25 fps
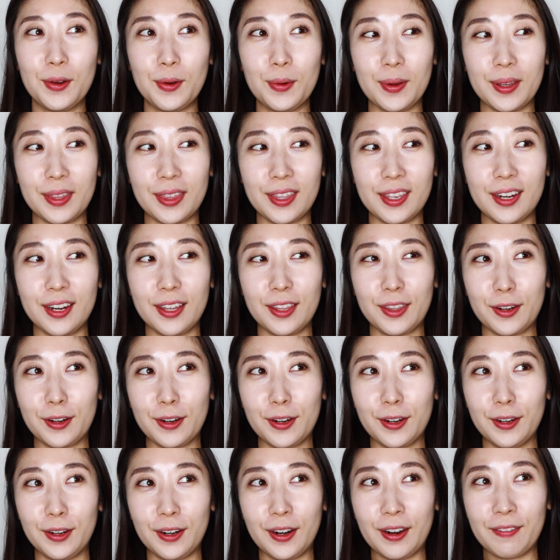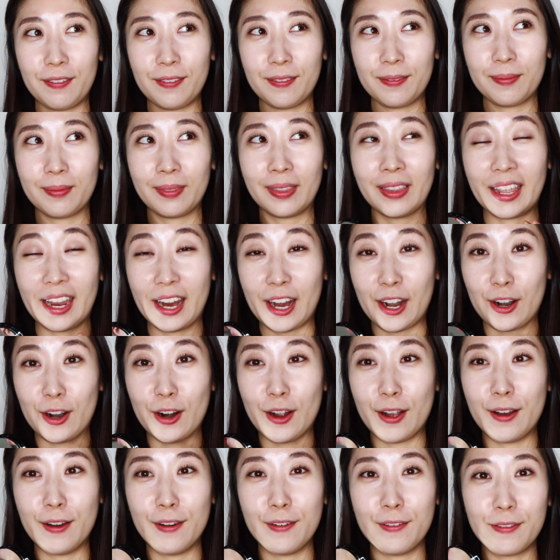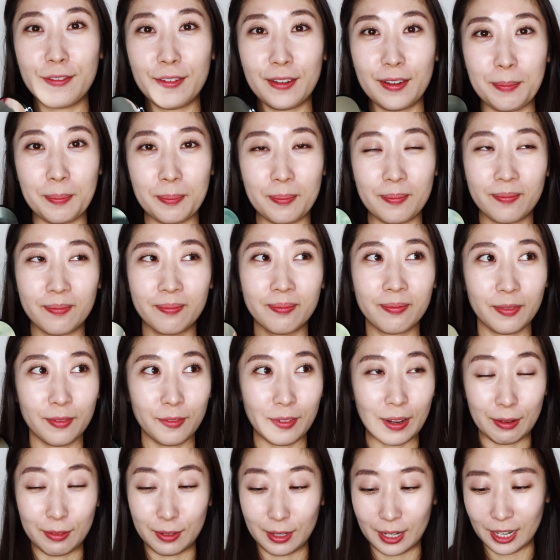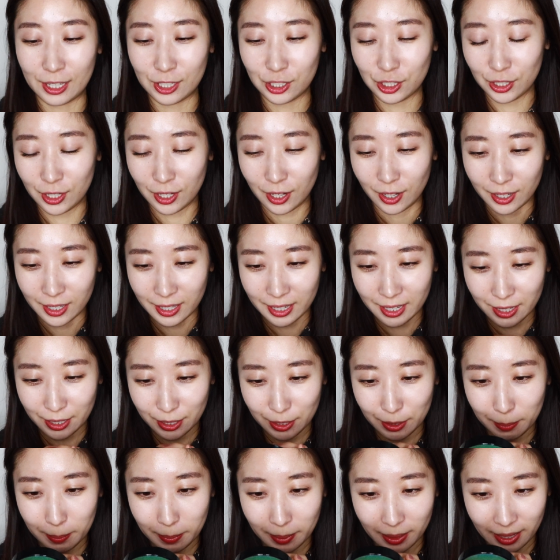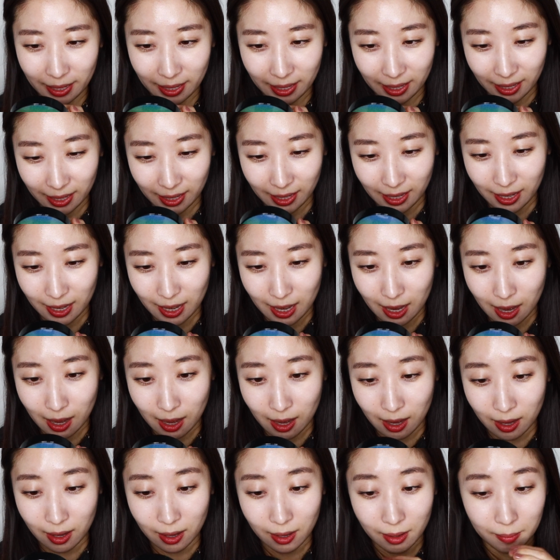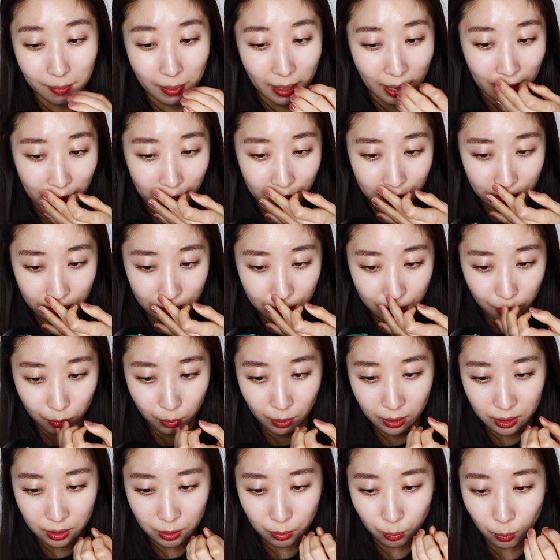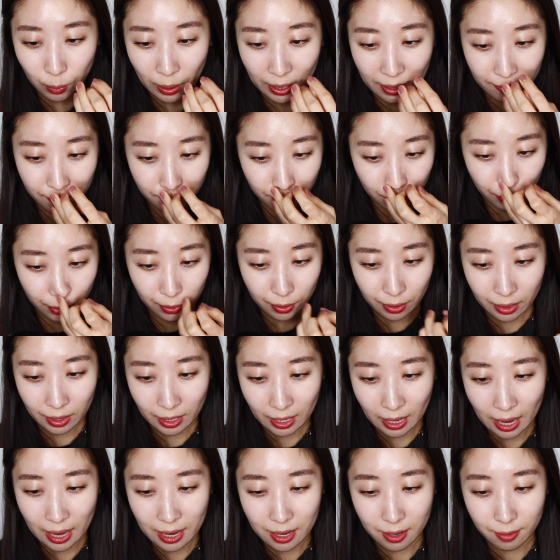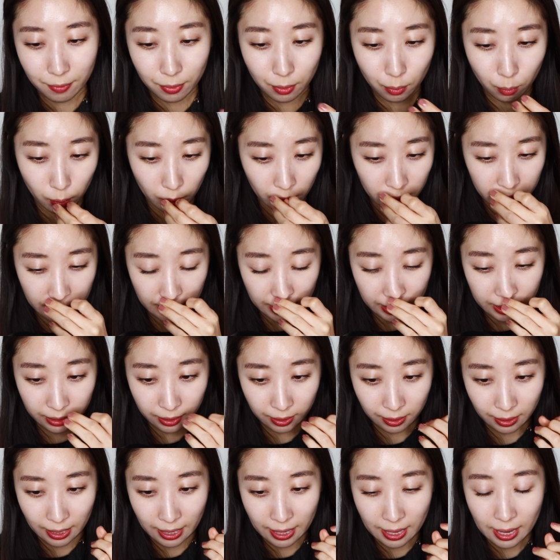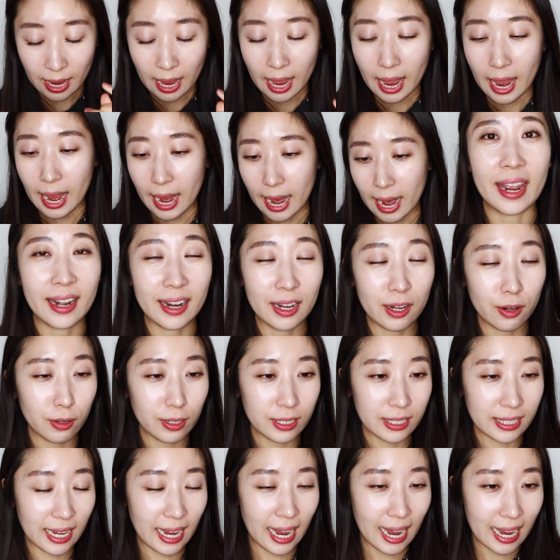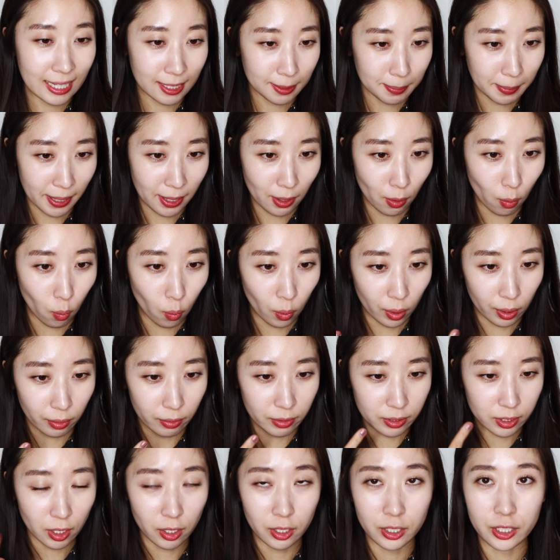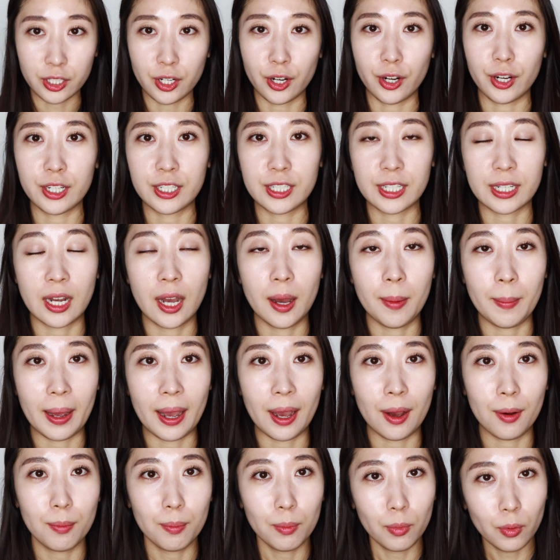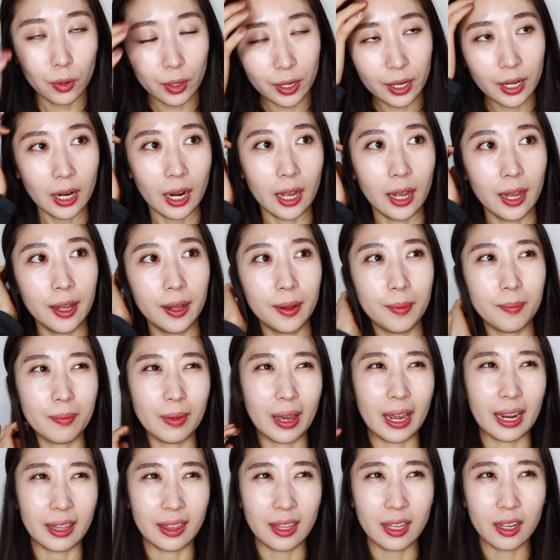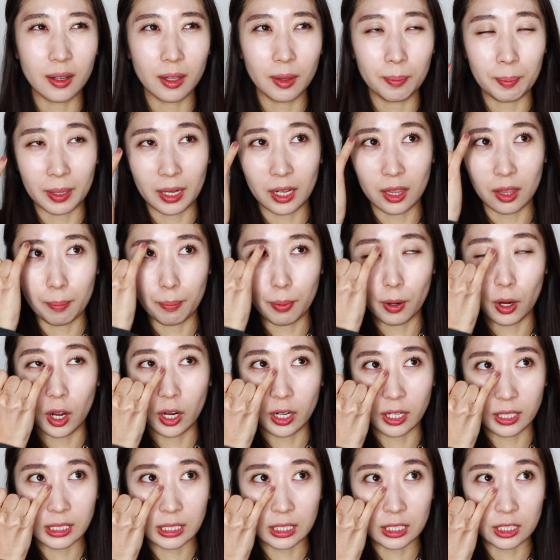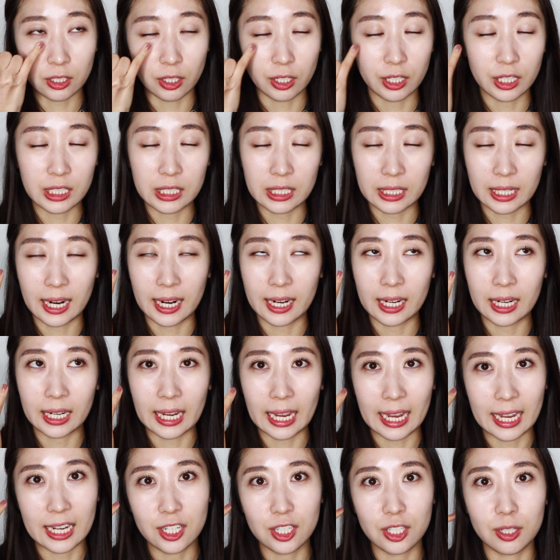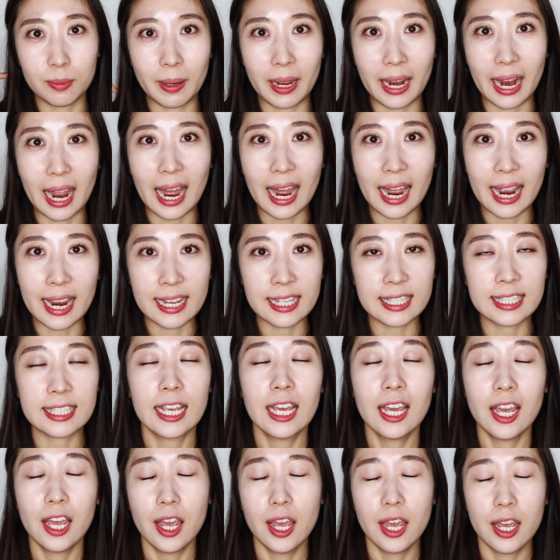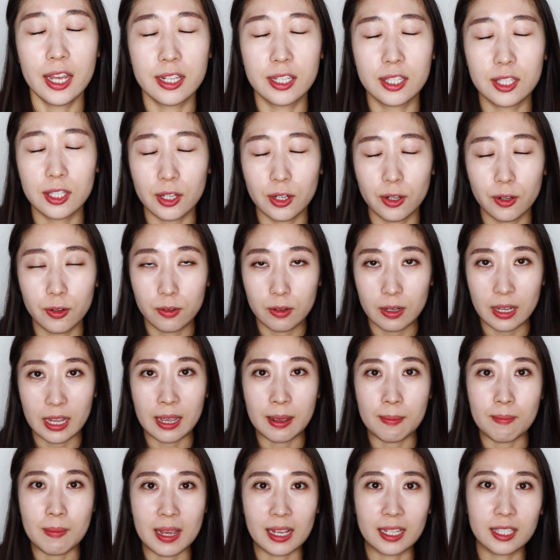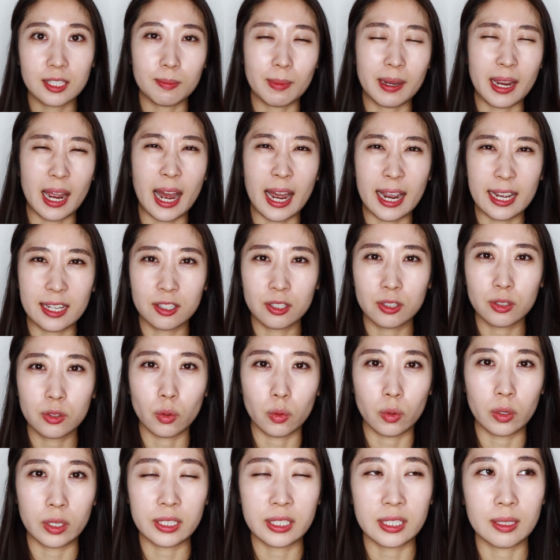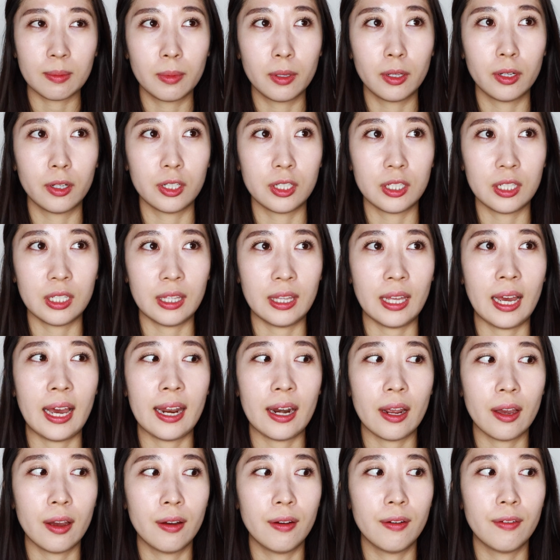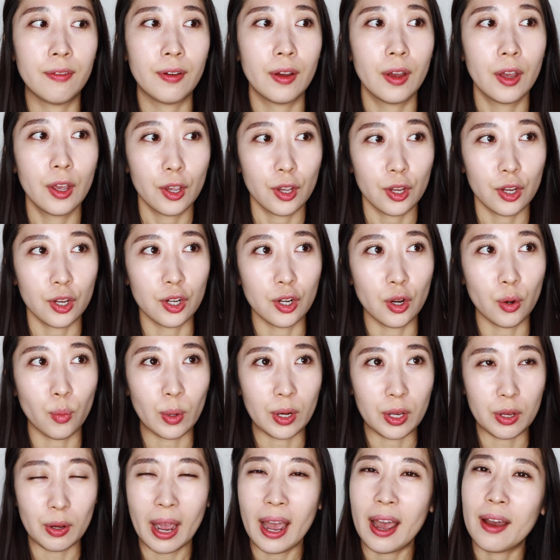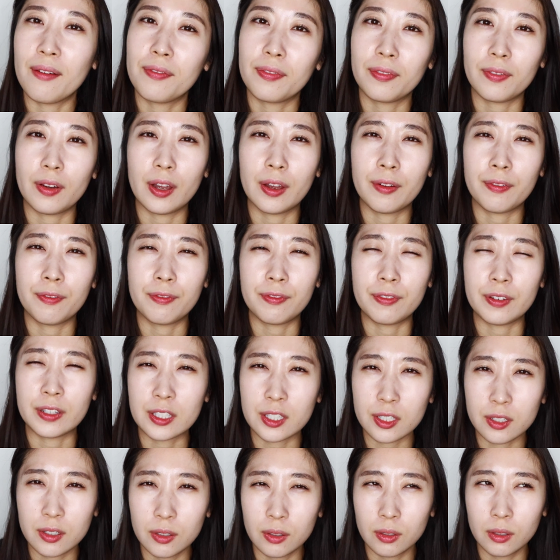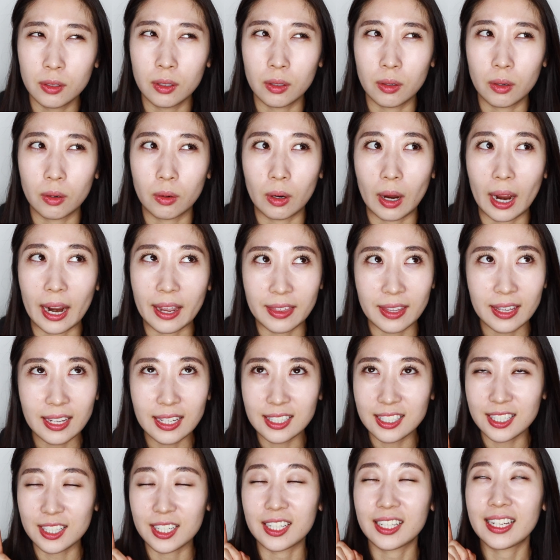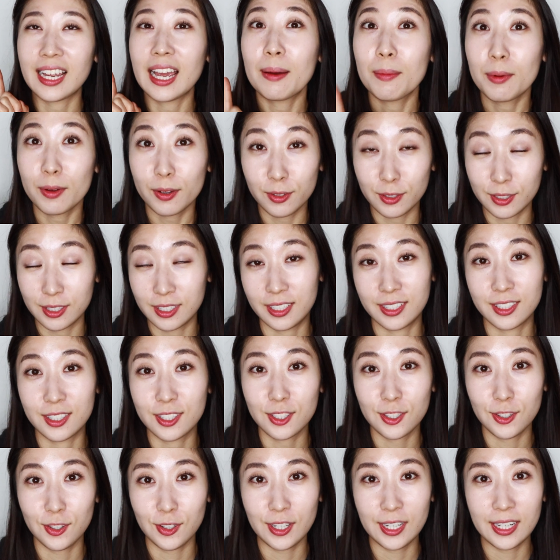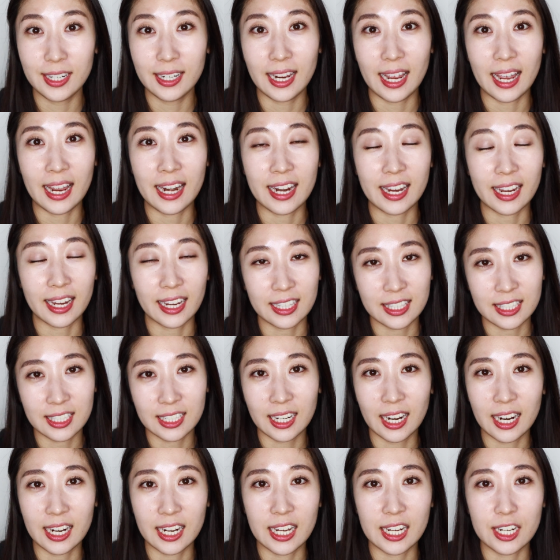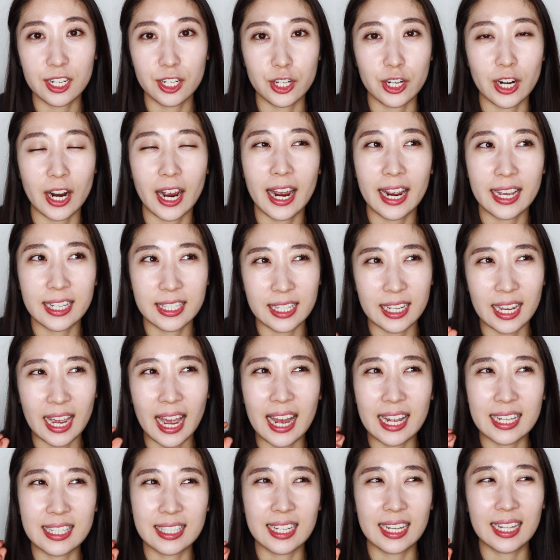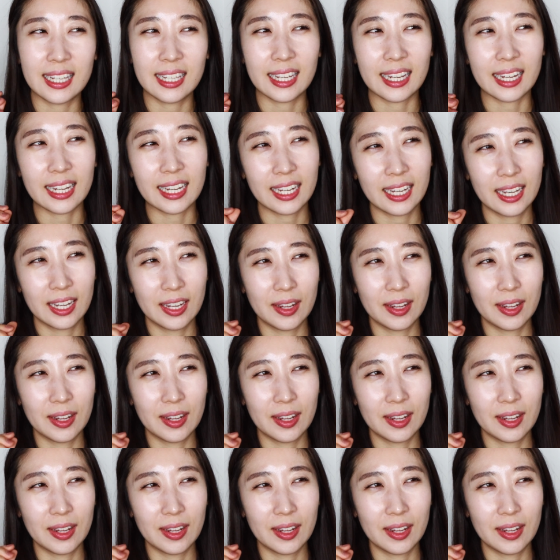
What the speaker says: with another layer of foundation on here, but I do want to wait for the end of the workday until then. And I noticed that as my oils are starting to come out more, I think a bit of the product is starting to kind of get into my eyes. And so it makes my eyes sore, similar to that of, you know, when you have a physical, I think it's a chemical sunscreen and it gets kind of into your eyes. It has that like,